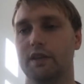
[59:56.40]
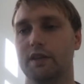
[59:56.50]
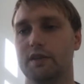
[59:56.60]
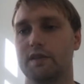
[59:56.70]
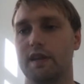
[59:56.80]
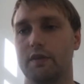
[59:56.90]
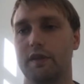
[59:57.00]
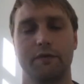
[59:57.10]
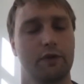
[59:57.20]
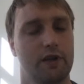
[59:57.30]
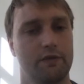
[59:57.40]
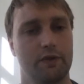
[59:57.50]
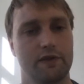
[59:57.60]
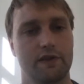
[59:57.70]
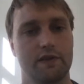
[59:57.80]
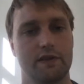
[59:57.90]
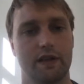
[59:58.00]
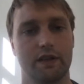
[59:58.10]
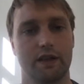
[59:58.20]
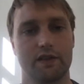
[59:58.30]
South Africa, for instance,
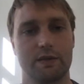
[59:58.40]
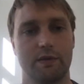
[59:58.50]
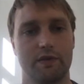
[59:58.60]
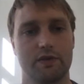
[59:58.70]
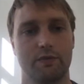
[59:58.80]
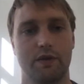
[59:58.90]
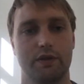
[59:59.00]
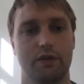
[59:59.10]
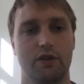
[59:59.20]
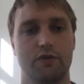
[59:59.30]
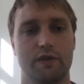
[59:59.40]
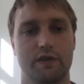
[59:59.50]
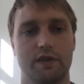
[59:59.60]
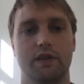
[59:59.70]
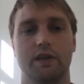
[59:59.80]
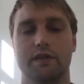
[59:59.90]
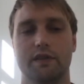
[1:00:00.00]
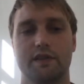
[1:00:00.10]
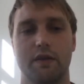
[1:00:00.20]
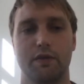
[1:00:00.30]
and some of the surrounding countries in the
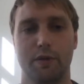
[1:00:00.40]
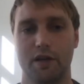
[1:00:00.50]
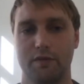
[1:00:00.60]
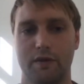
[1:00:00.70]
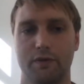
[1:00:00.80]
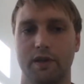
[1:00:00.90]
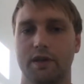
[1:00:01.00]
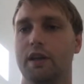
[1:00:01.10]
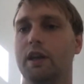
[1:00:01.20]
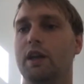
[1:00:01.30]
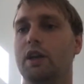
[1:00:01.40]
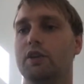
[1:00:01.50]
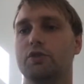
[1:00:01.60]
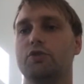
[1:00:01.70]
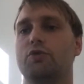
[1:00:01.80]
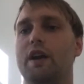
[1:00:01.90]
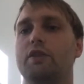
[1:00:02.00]
southern part of Africa, to try to